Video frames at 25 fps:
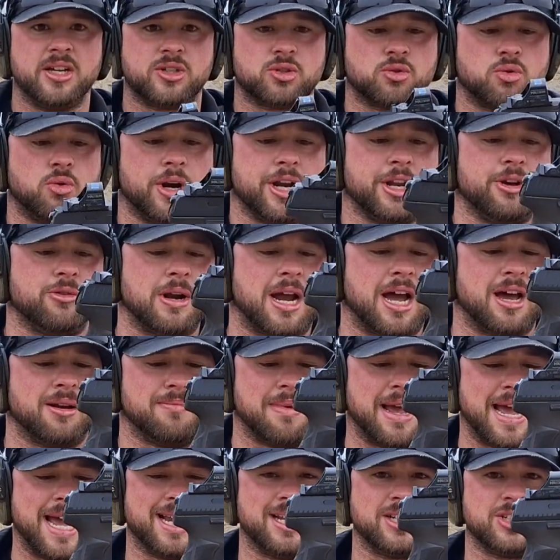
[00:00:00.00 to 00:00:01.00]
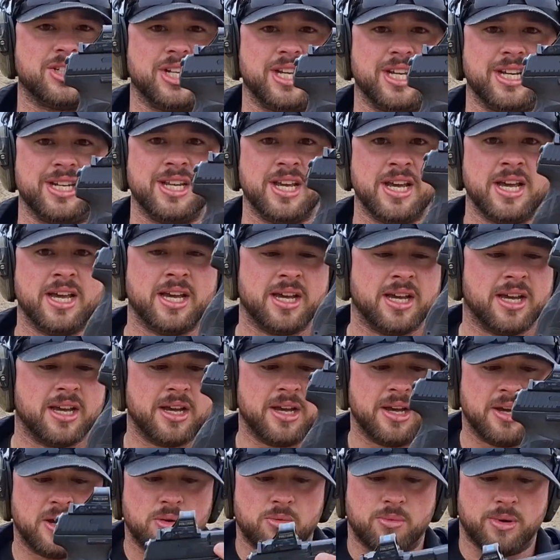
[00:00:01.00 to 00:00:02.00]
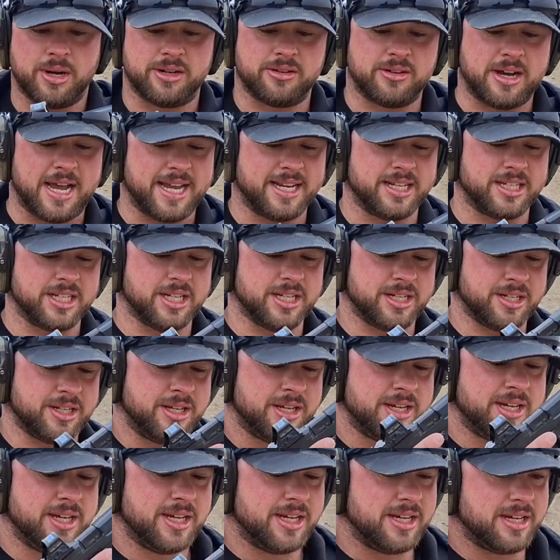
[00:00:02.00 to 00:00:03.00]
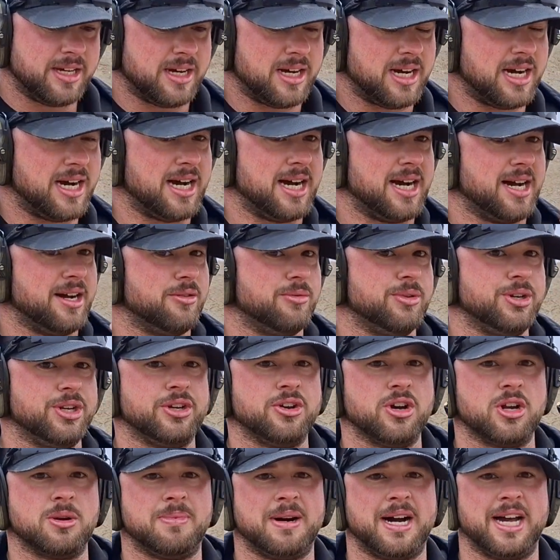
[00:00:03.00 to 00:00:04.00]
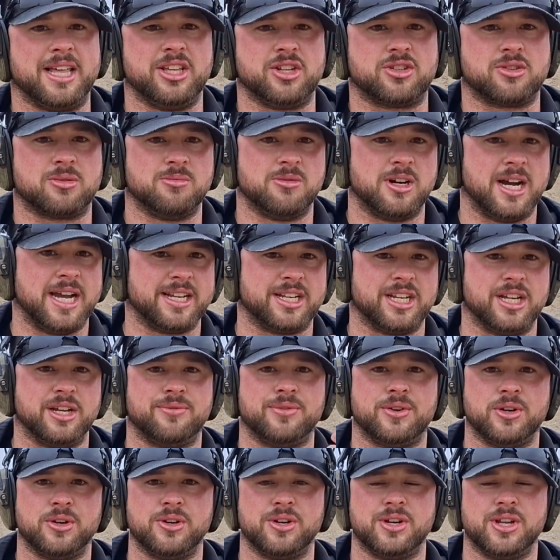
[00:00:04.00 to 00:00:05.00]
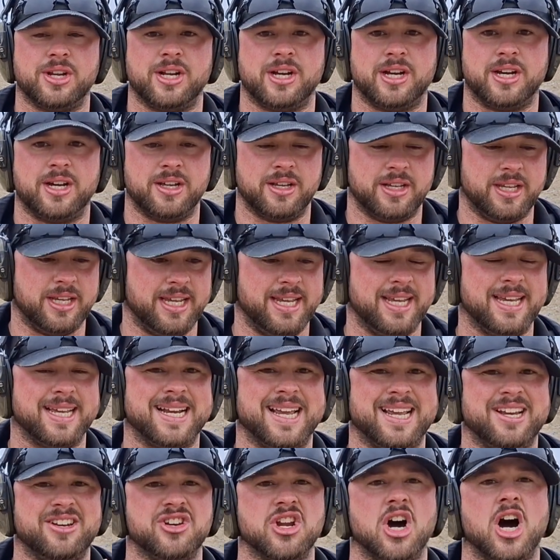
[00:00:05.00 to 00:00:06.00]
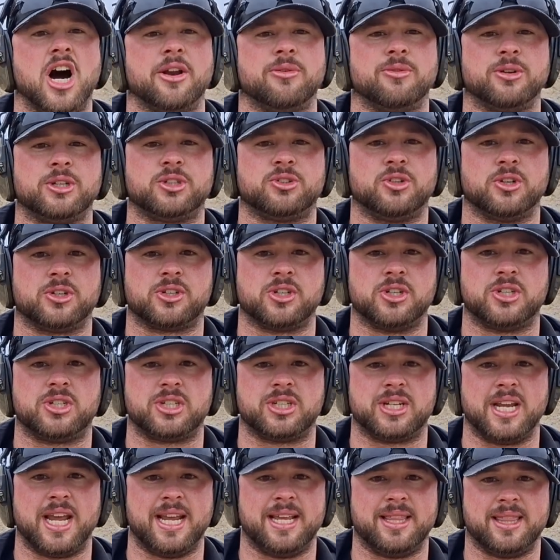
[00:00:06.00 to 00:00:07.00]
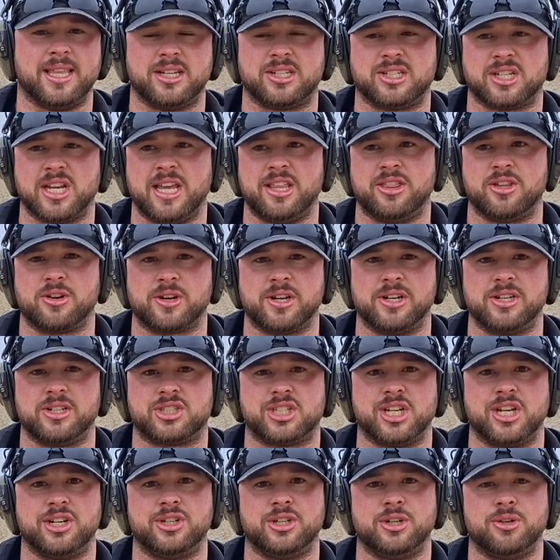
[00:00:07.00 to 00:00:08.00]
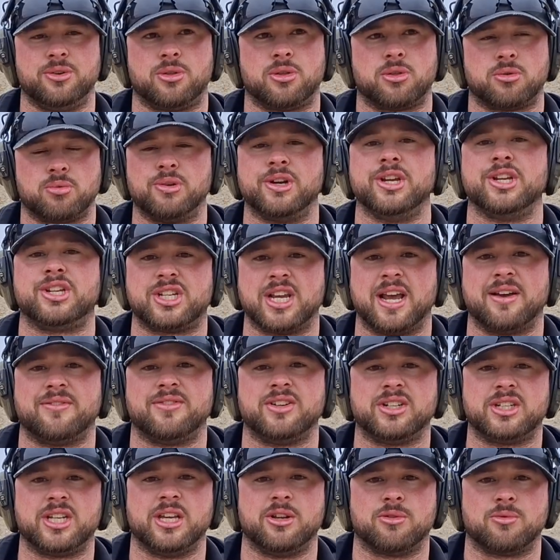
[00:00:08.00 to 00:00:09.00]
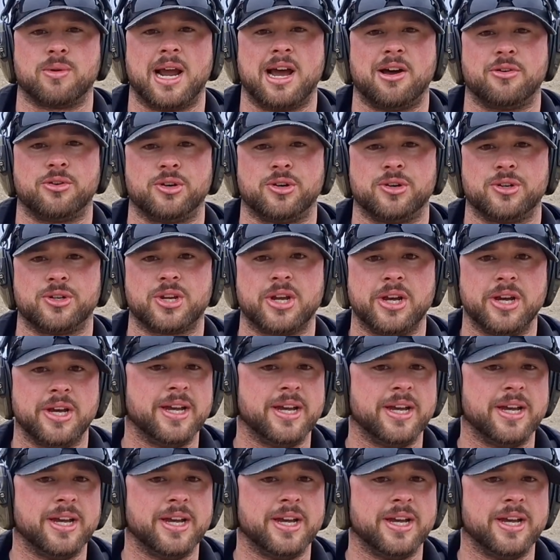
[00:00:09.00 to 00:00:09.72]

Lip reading: 20-round magazine. When Langdon, when you go to buy these from Langdon, if you're in a non-restricted state, they say they're going to send you 3 17-rounders.